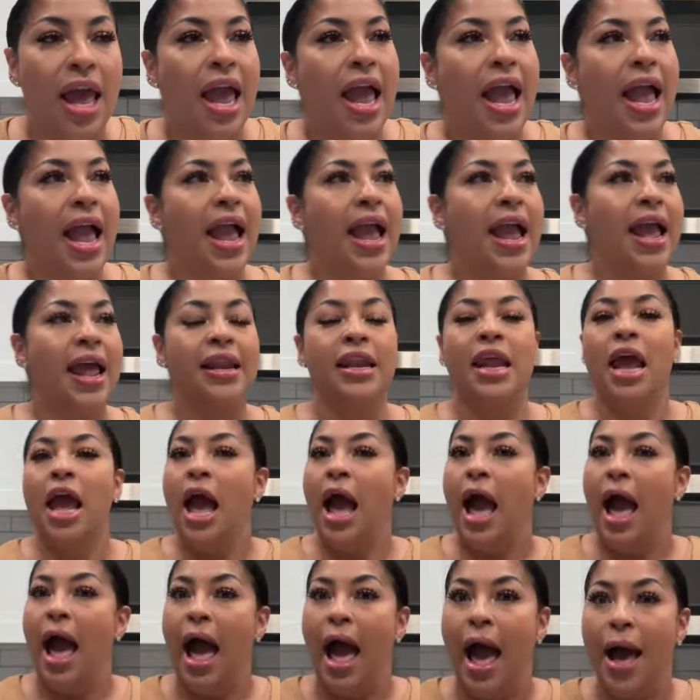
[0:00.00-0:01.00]
And
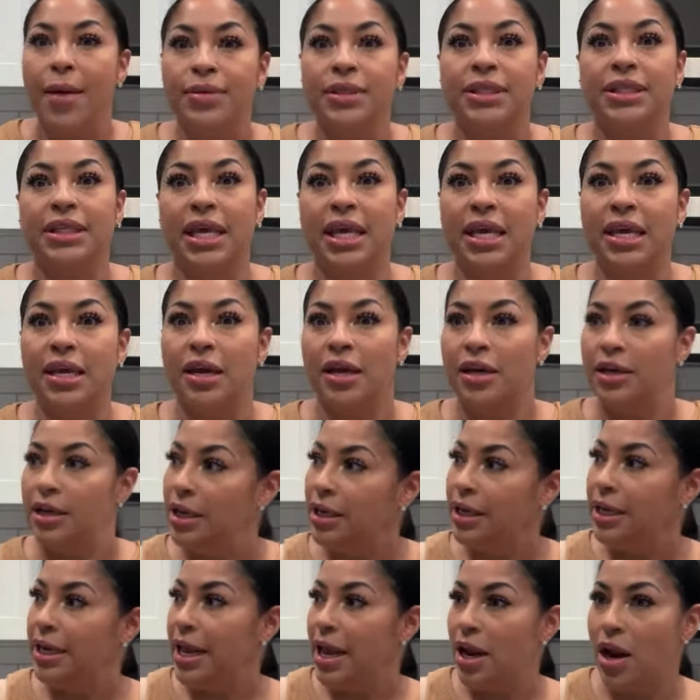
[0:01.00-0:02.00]
I'm scared.
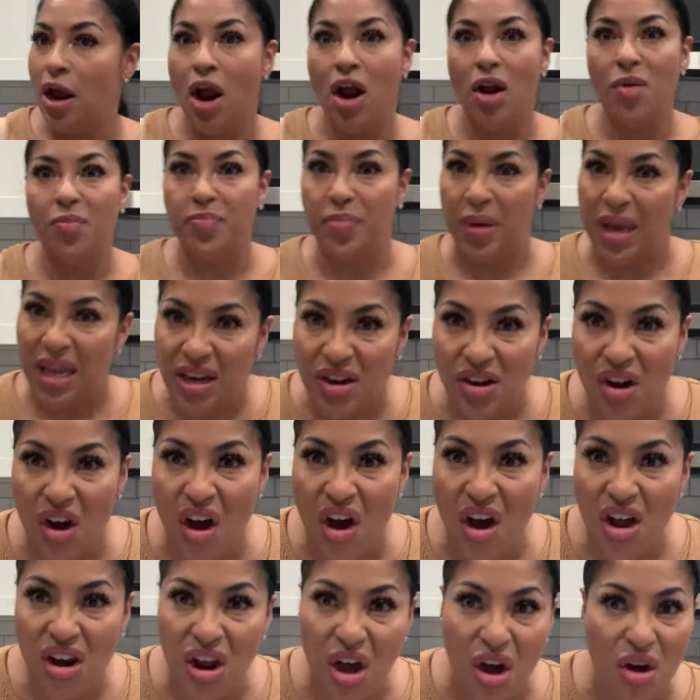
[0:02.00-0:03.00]
Looking at her, bending
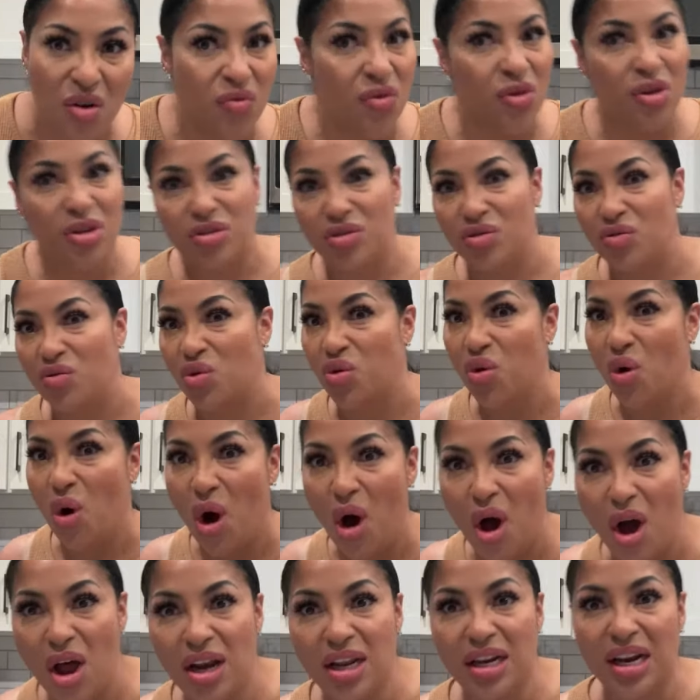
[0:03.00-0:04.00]
all over,
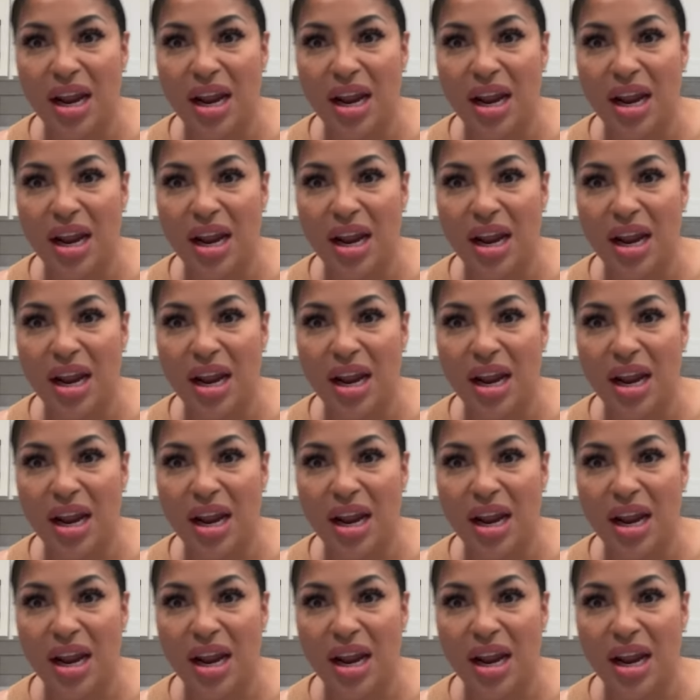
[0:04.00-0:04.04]
crawling.